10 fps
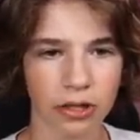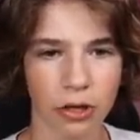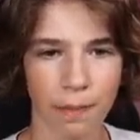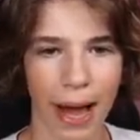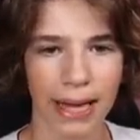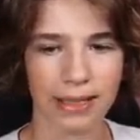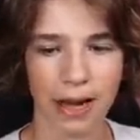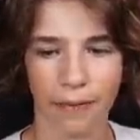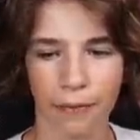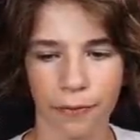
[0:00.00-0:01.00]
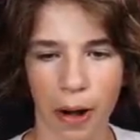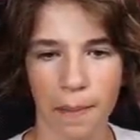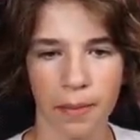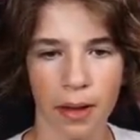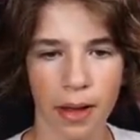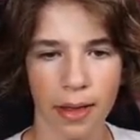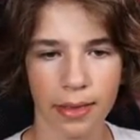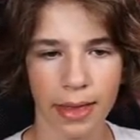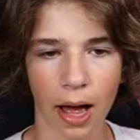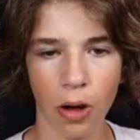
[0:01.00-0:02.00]
buy stuff from
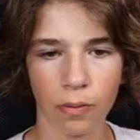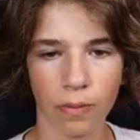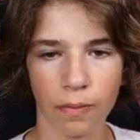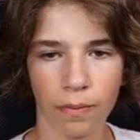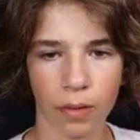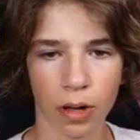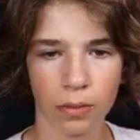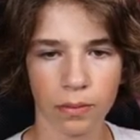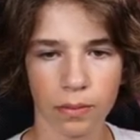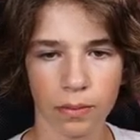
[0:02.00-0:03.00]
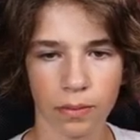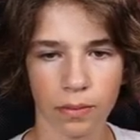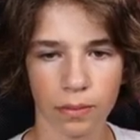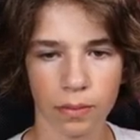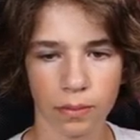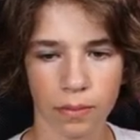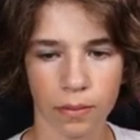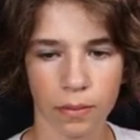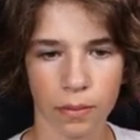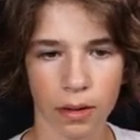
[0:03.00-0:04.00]
that. Oh,
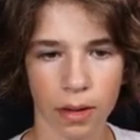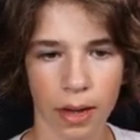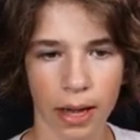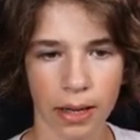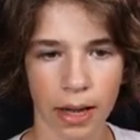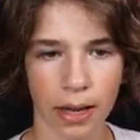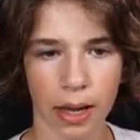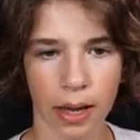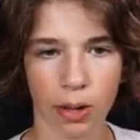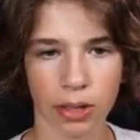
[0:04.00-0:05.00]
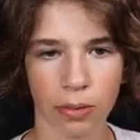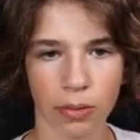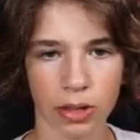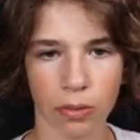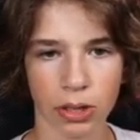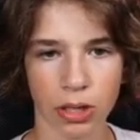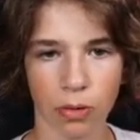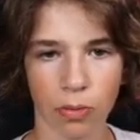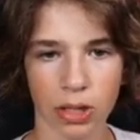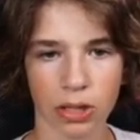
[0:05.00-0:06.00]
oh. Hey, hey, hey, watch out, watch out, watch
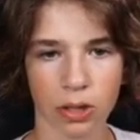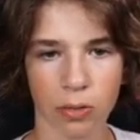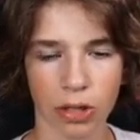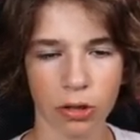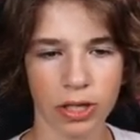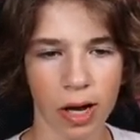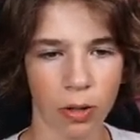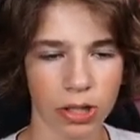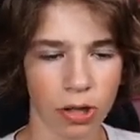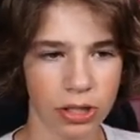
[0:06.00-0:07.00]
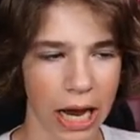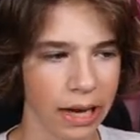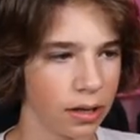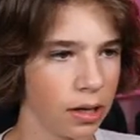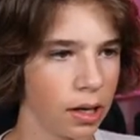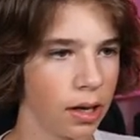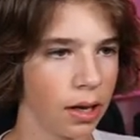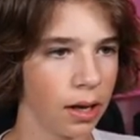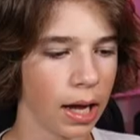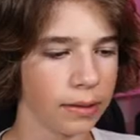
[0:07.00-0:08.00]
out. Watch, watch your jet, watch your jet.
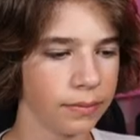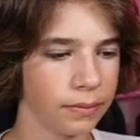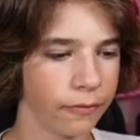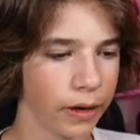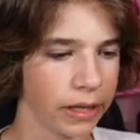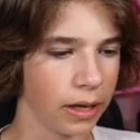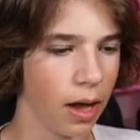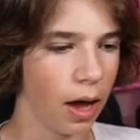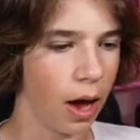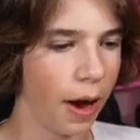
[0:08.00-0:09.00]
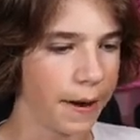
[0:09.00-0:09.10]
All right, 20. All right.